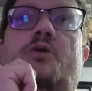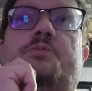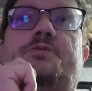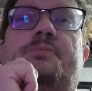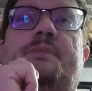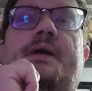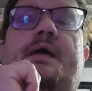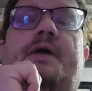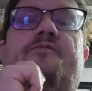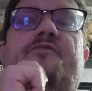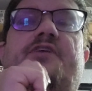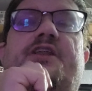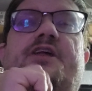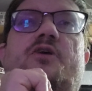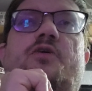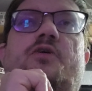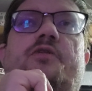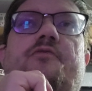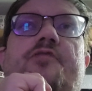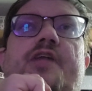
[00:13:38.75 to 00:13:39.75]
hope to make a
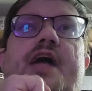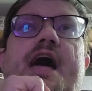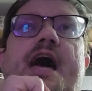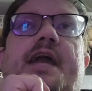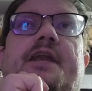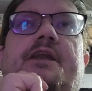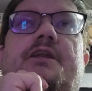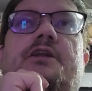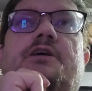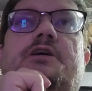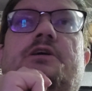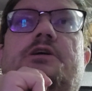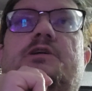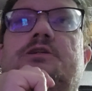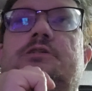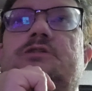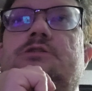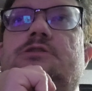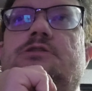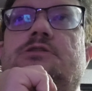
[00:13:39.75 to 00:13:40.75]
video of that.
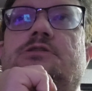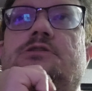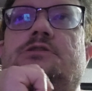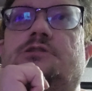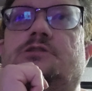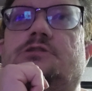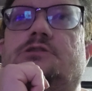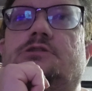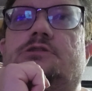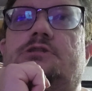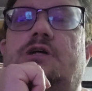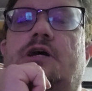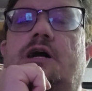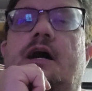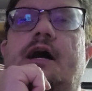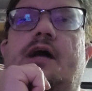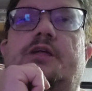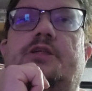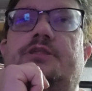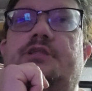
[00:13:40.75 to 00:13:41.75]

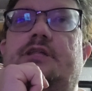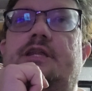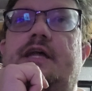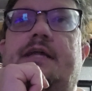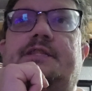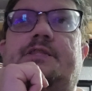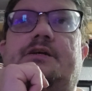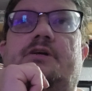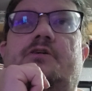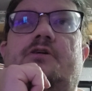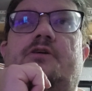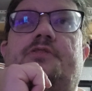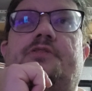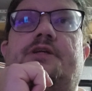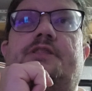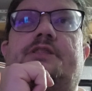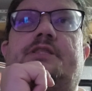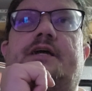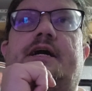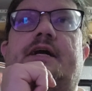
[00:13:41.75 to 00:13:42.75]
Other than that, though, I
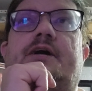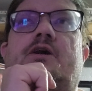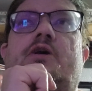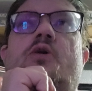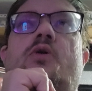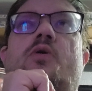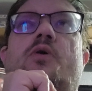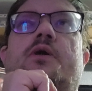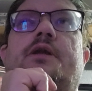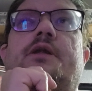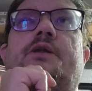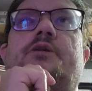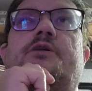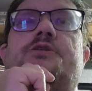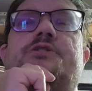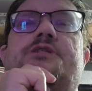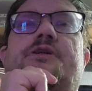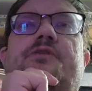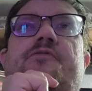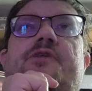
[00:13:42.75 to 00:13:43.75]
think that. Oh, and then
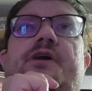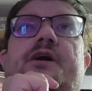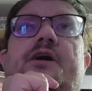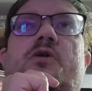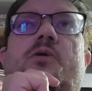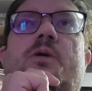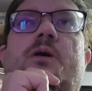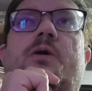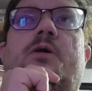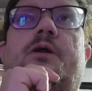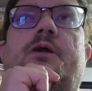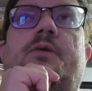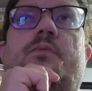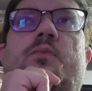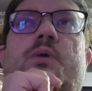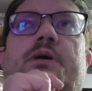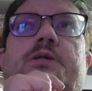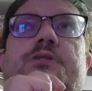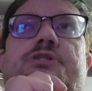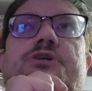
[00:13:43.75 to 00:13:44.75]
there's an event going on
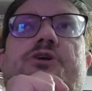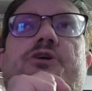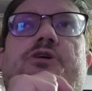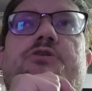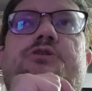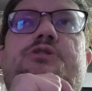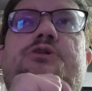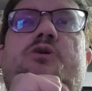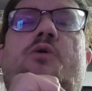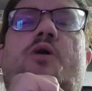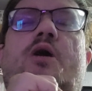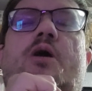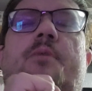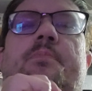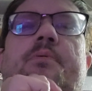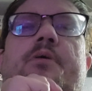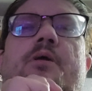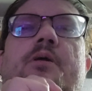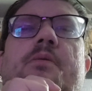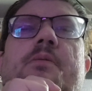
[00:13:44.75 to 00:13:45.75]
in Windsor, so I'll
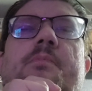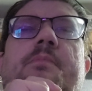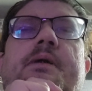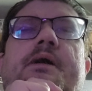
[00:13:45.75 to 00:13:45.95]
probably